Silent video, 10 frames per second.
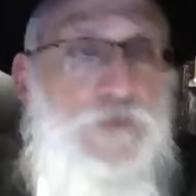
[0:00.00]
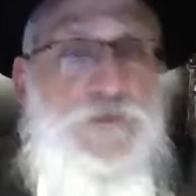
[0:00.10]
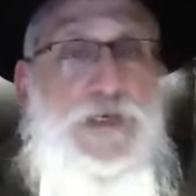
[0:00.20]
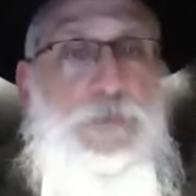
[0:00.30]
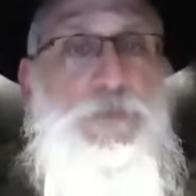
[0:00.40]

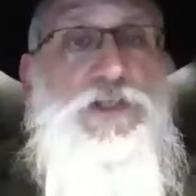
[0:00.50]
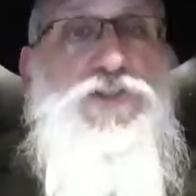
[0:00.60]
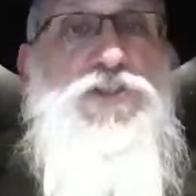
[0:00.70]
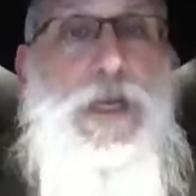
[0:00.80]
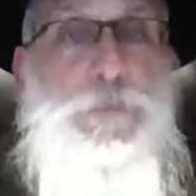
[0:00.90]
The Rebbe
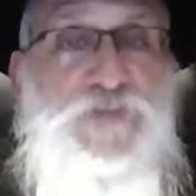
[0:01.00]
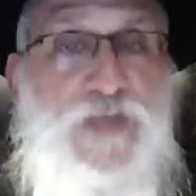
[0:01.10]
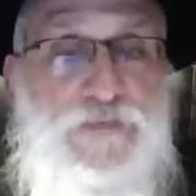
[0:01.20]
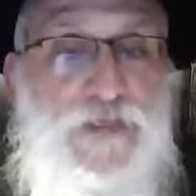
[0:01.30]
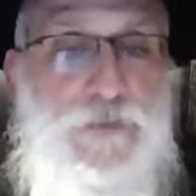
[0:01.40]
Rashab
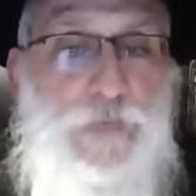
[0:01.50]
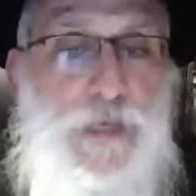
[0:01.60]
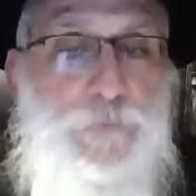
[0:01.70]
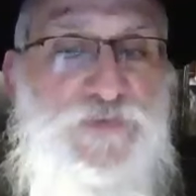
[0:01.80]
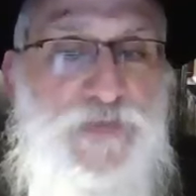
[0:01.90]
said to him,
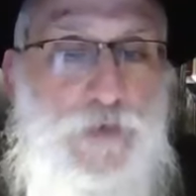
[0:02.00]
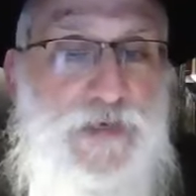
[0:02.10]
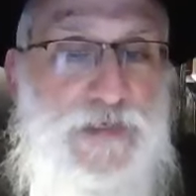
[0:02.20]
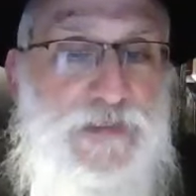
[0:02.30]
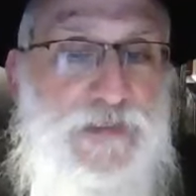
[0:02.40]
I'm sorry,
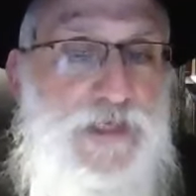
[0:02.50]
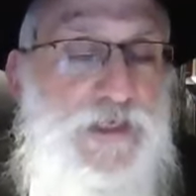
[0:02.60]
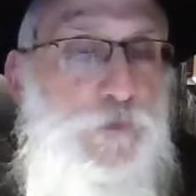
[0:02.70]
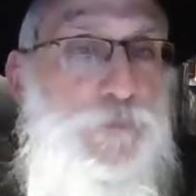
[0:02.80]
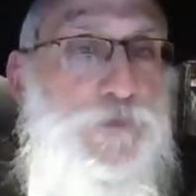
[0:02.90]
I cannot
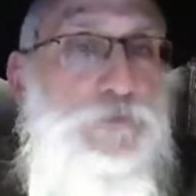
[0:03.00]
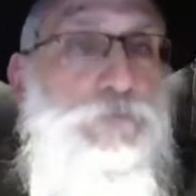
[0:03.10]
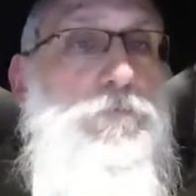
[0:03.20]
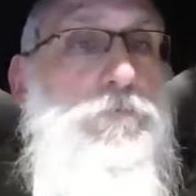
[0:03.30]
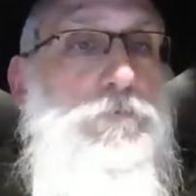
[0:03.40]
help you.
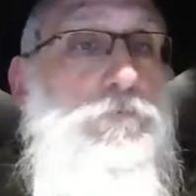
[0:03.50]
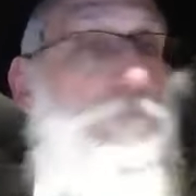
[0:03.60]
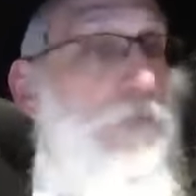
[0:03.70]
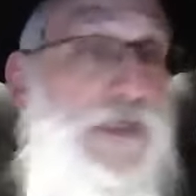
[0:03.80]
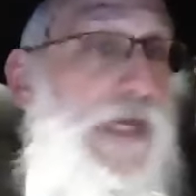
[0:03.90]

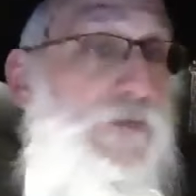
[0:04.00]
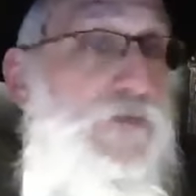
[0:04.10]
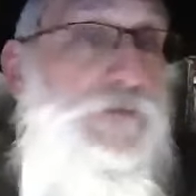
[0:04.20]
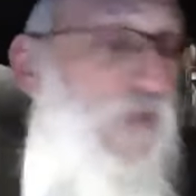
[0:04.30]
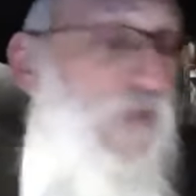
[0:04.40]
I can't,
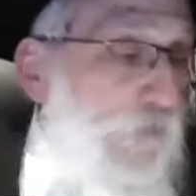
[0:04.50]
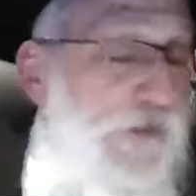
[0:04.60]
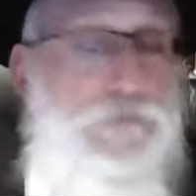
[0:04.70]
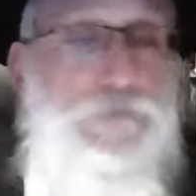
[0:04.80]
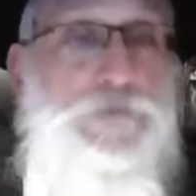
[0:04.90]

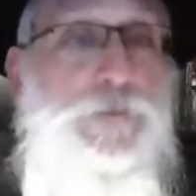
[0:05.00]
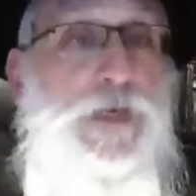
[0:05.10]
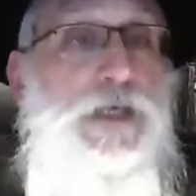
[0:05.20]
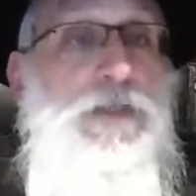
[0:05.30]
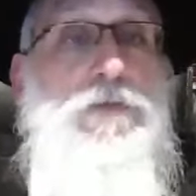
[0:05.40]
sorry,
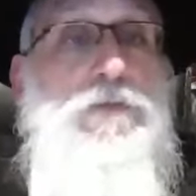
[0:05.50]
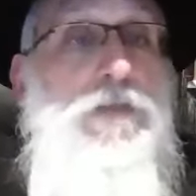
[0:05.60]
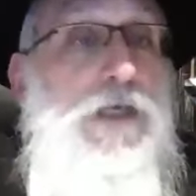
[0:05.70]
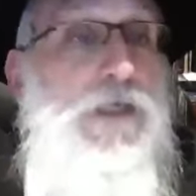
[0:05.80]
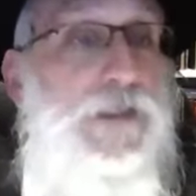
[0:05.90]
goodbye,
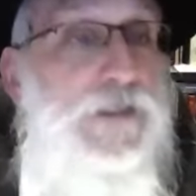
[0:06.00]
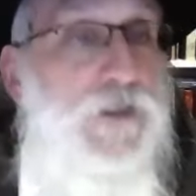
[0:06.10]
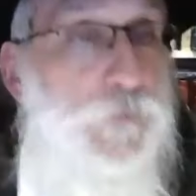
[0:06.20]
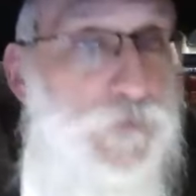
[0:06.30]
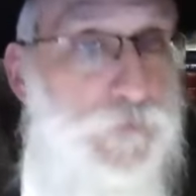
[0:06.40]
I can't
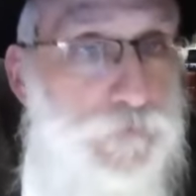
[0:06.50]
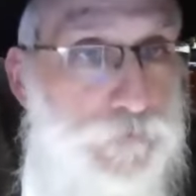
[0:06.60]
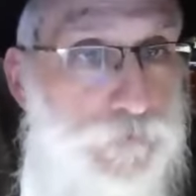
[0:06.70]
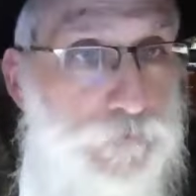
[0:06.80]
help you.